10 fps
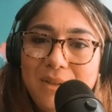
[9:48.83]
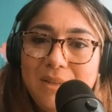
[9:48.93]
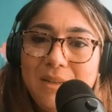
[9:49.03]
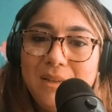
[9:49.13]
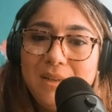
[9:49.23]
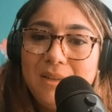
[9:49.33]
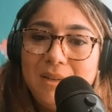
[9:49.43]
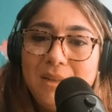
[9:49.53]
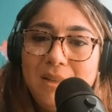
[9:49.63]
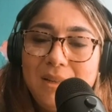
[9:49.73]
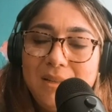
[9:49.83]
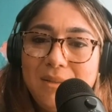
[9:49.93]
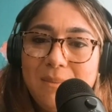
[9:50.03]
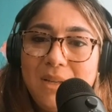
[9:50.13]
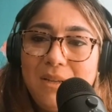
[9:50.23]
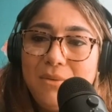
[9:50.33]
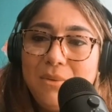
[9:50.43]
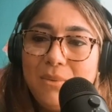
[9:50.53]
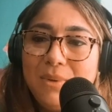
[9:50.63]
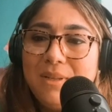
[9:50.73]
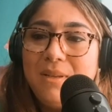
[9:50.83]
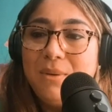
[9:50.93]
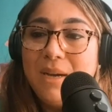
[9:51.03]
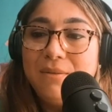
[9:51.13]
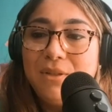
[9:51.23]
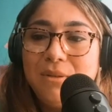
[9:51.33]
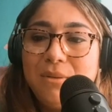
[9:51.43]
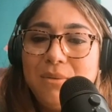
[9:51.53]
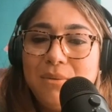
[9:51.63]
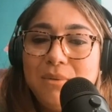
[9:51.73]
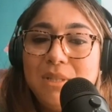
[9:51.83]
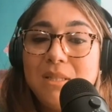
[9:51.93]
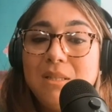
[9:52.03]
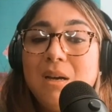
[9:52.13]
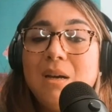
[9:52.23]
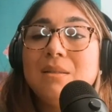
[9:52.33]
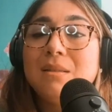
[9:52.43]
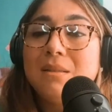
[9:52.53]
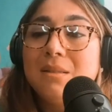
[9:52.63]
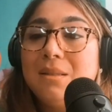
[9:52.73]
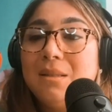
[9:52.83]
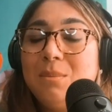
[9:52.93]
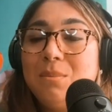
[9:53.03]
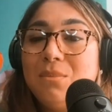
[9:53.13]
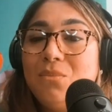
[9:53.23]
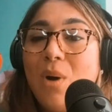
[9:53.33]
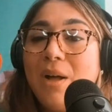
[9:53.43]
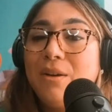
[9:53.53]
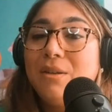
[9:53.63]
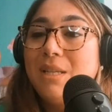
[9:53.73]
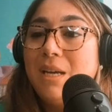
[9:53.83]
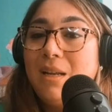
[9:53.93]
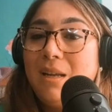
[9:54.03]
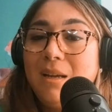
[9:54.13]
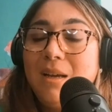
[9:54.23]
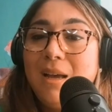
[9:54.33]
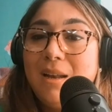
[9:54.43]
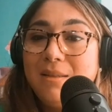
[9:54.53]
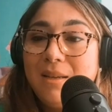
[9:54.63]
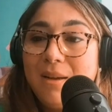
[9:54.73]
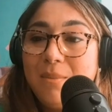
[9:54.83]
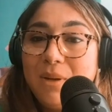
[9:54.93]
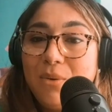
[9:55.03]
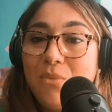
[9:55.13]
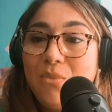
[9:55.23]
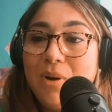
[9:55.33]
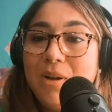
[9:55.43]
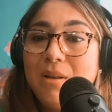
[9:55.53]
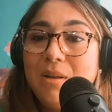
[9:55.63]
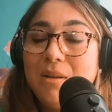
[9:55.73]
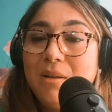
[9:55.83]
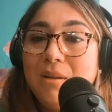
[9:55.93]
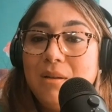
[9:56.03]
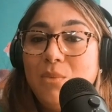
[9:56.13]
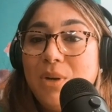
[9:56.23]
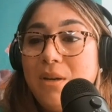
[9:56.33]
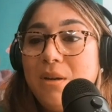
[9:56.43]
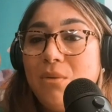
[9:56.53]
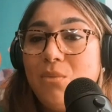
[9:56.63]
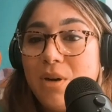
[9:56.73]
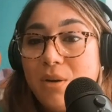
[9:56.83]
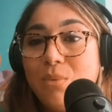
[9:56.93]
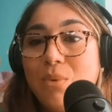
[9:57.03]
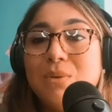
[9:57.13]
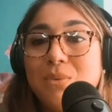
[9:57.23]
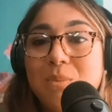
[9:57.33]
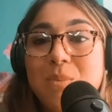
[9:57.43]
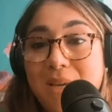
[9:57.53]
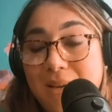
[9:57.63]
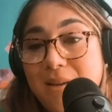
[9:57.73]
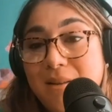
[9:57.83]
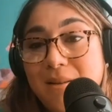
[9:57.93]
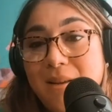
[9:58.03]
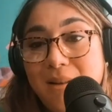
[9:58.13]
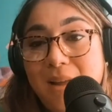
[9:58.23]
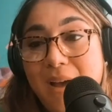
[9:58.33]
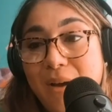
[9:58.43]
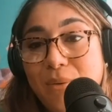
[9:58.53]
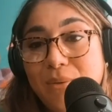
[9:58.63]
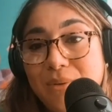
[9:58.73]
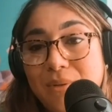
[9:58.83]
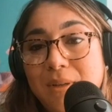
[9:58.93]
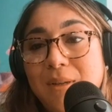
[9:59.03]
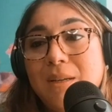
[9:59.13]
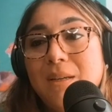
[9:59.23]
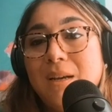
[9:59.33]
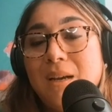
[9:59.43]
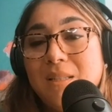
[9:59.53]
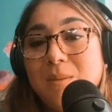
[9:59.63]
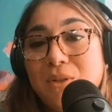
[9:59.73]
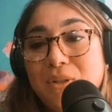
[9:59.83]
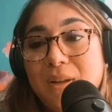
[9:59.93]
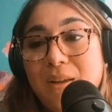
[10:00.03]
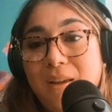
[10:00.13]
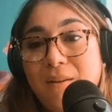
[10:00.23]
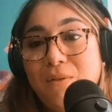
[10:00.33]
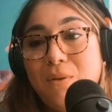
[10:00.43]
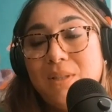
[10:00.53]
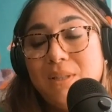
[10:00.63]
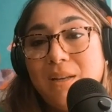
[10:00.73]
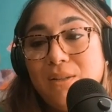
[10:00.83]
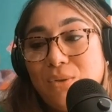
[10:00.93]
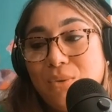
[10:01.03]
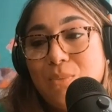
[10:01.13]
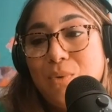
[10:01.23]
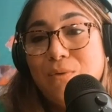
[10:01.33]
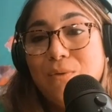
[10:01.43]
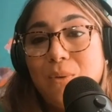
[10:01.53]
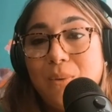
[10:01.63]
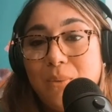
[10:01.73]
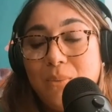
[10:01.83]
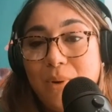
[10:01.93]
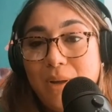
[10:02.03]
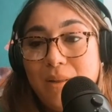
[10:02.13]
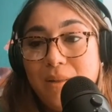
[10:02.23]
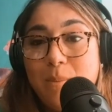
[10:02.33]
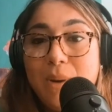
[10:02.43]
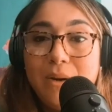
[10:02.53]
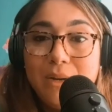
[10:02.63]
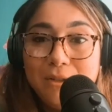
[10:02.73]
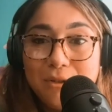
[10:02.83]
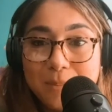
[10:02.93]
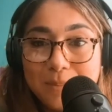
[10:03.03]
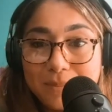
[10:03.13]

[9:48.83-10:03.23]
And I think that's something you have to discuss while you're dating ahead of time, like what our roles will be in the house, especially if you decide to move forward with marriage.